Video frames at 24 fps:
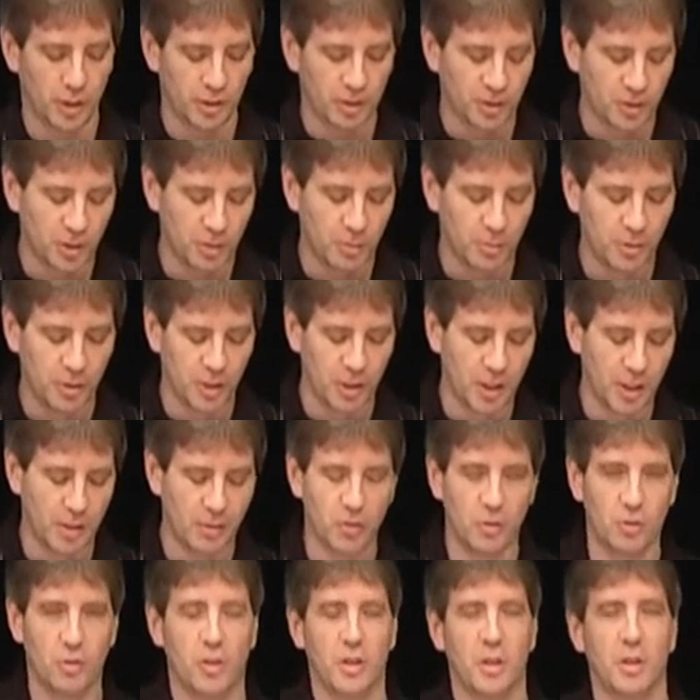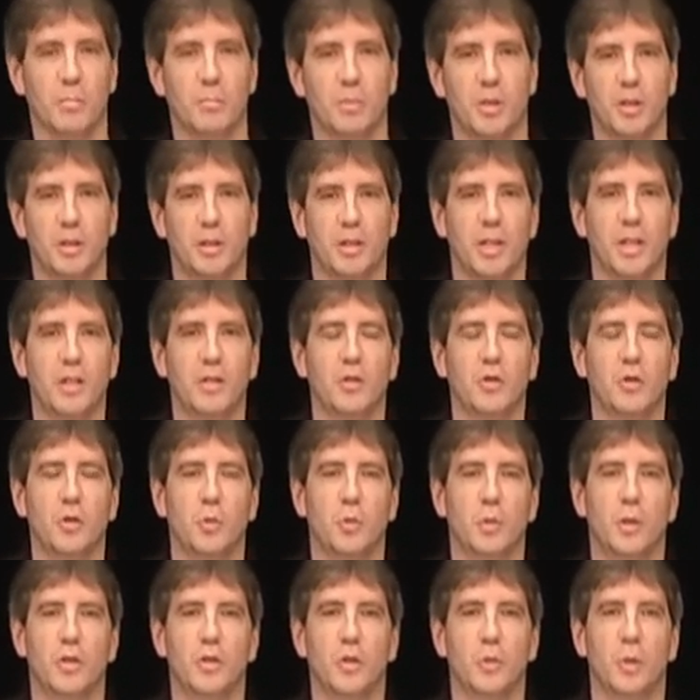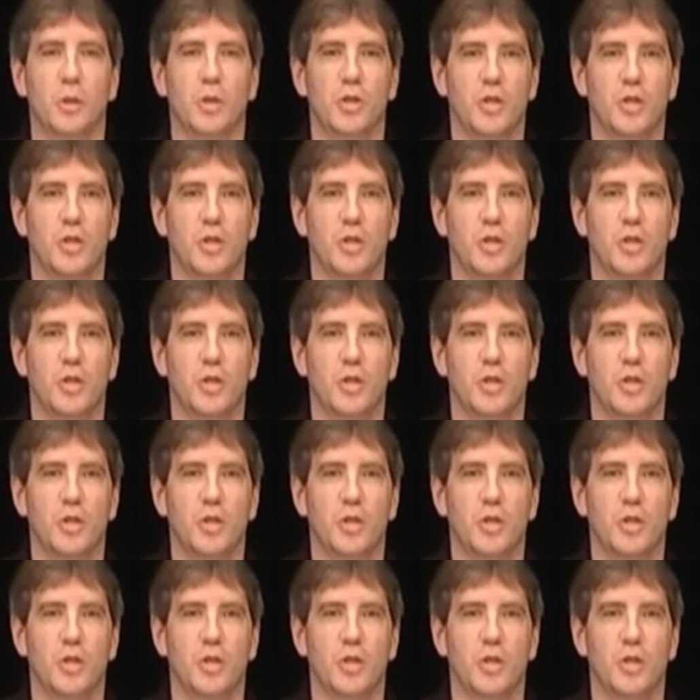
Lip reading: lens simply gives you the ability to